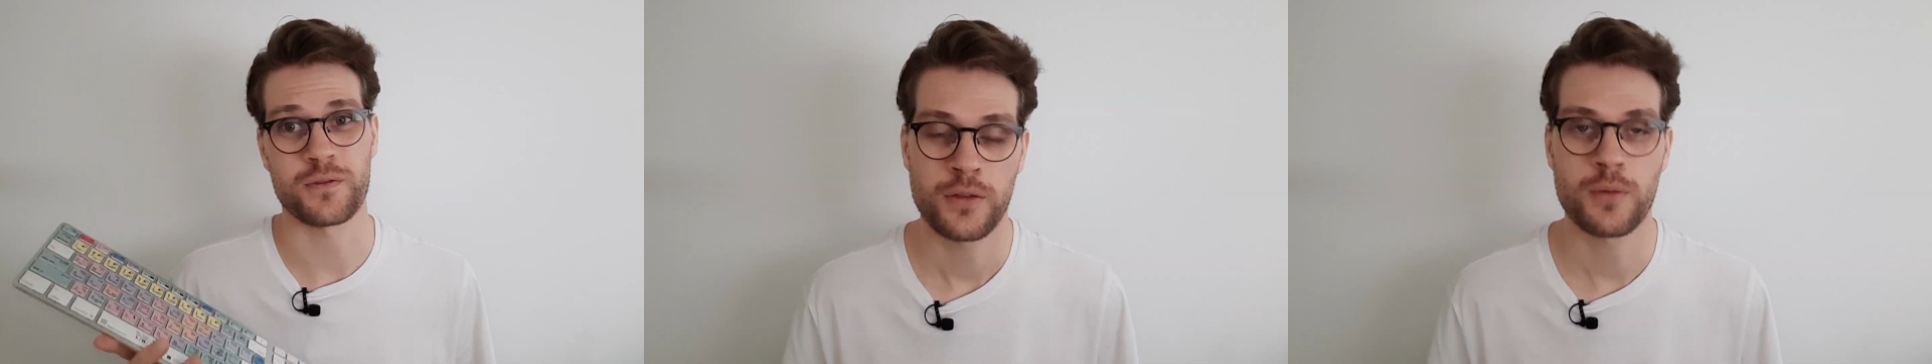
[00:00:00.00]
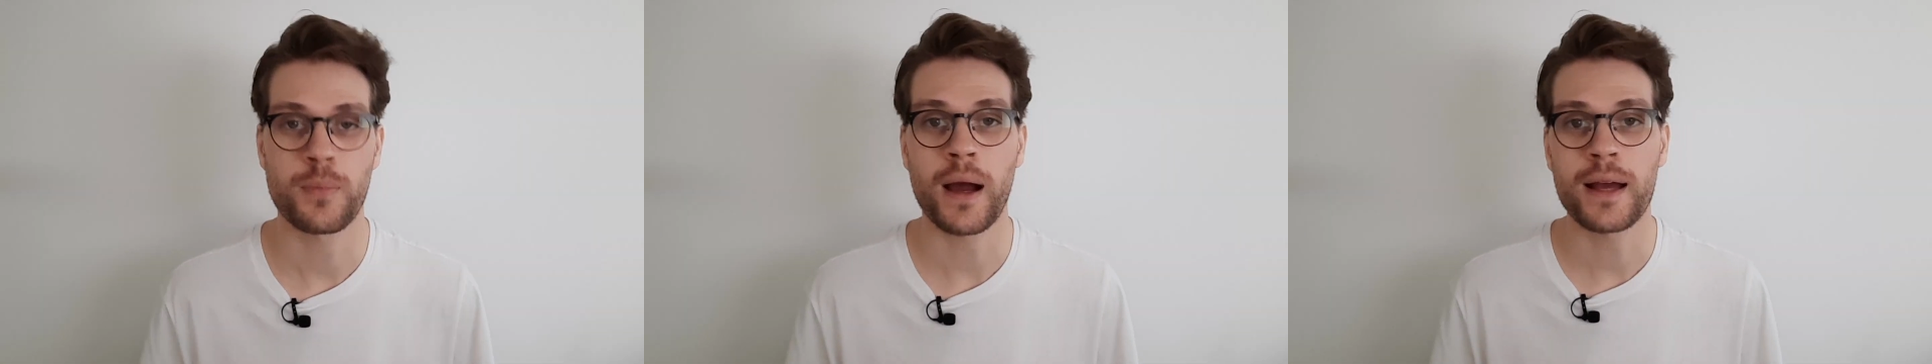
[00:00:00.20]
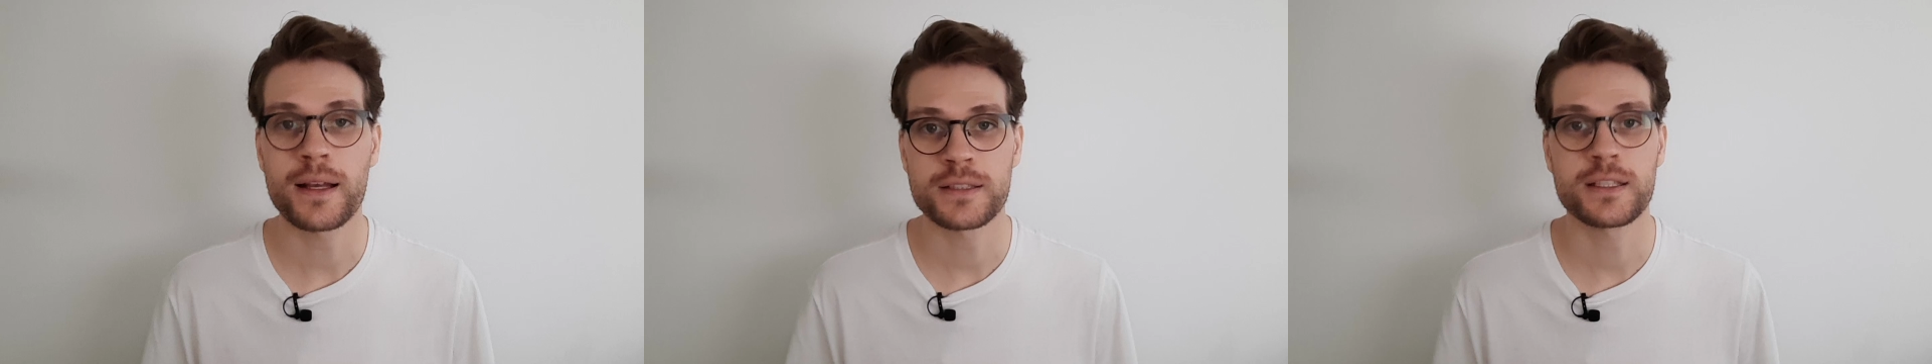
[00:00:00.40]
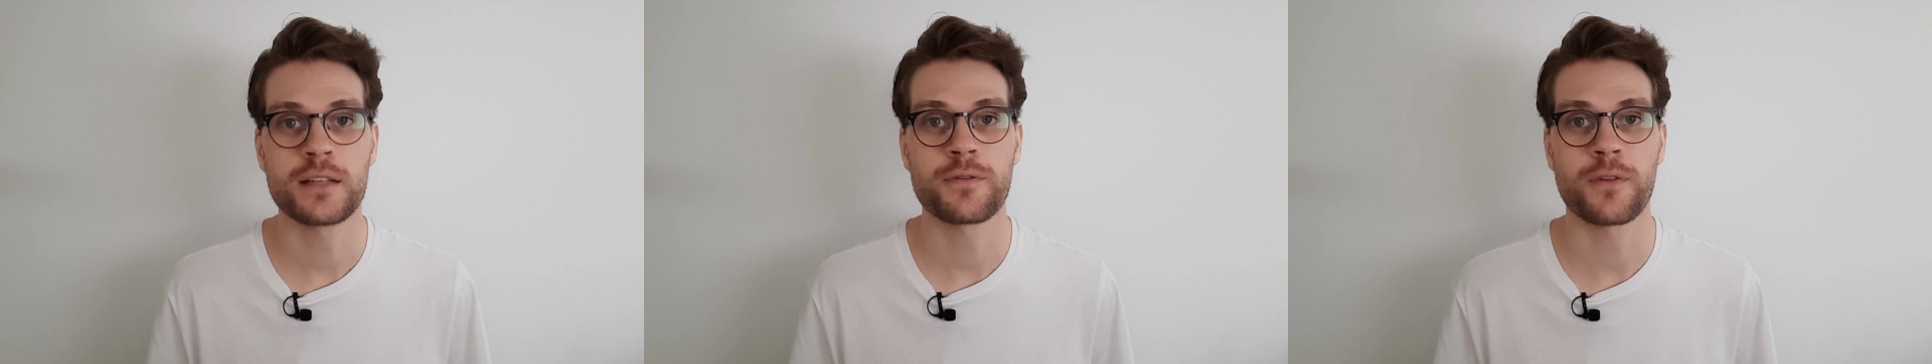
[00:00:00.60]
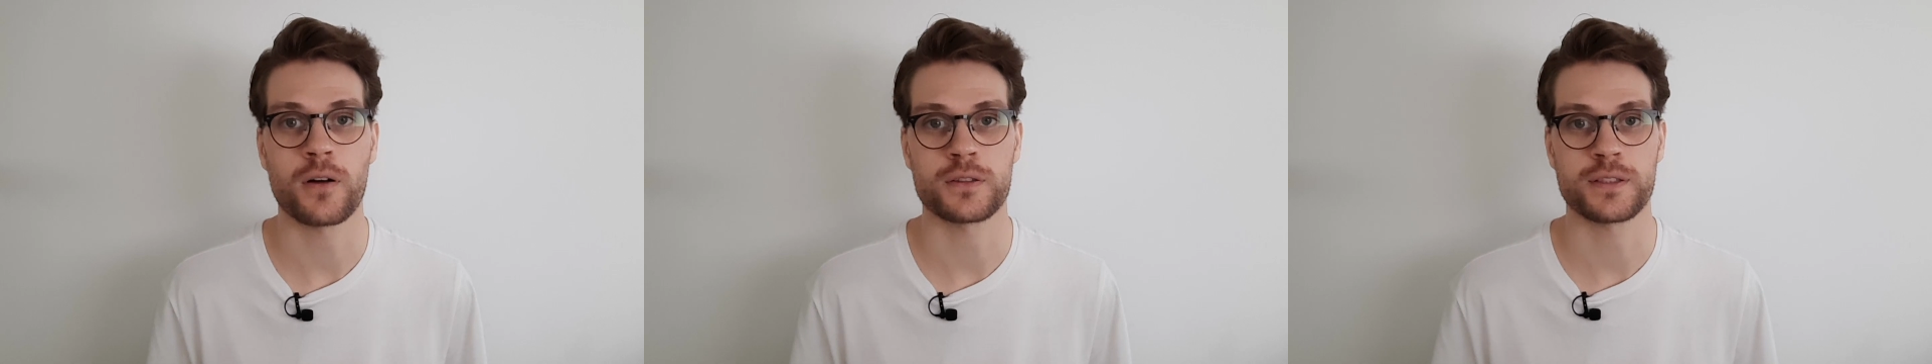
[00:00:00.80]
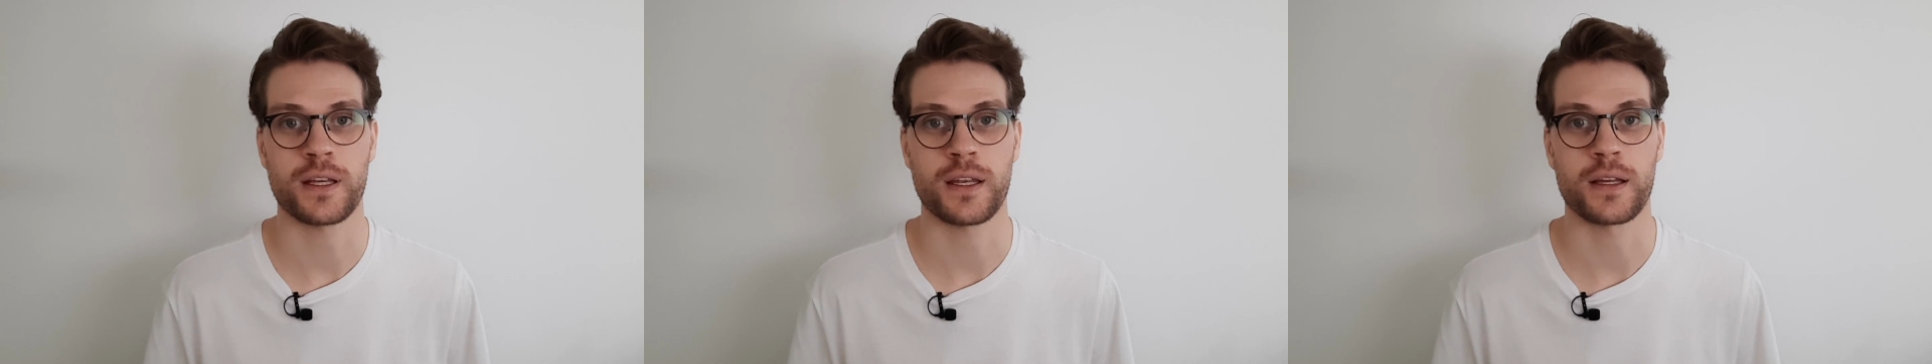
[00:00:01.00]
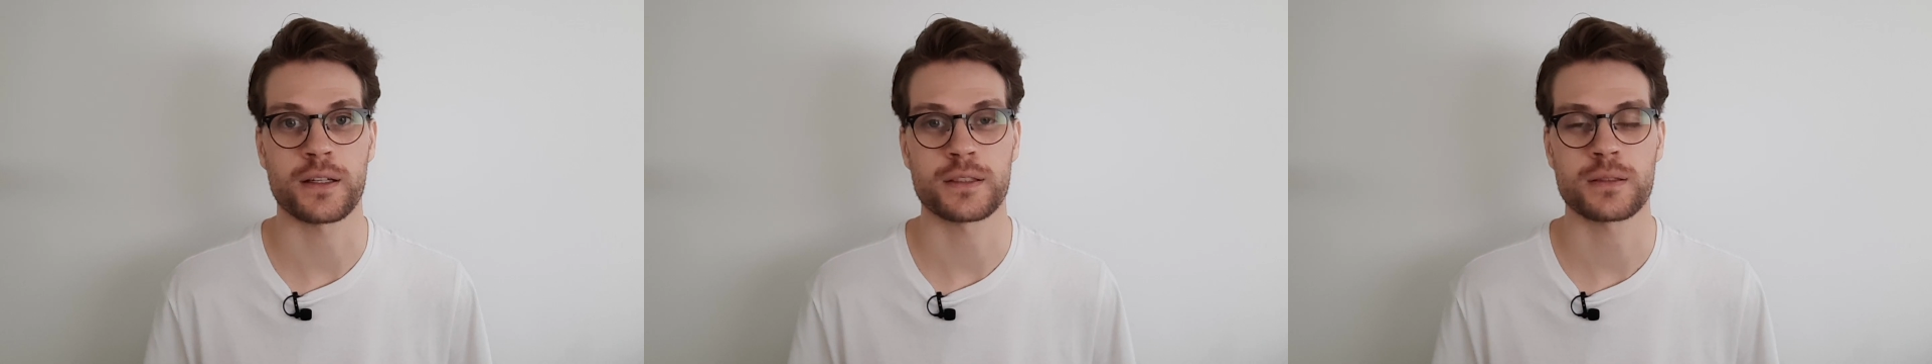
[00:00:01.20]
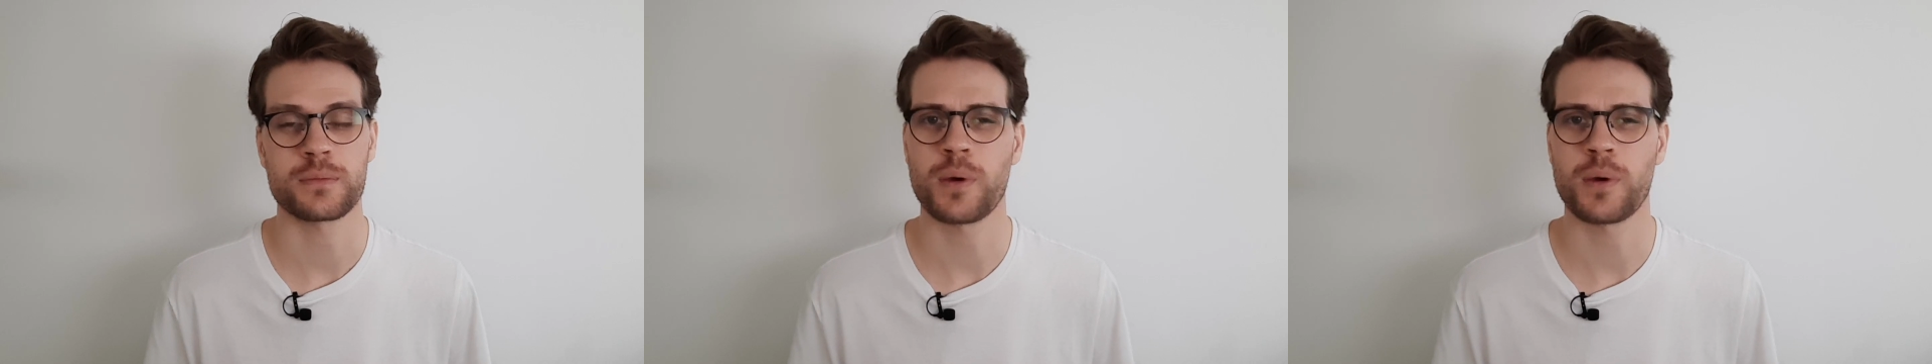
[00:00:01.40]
They're Maya's default settings,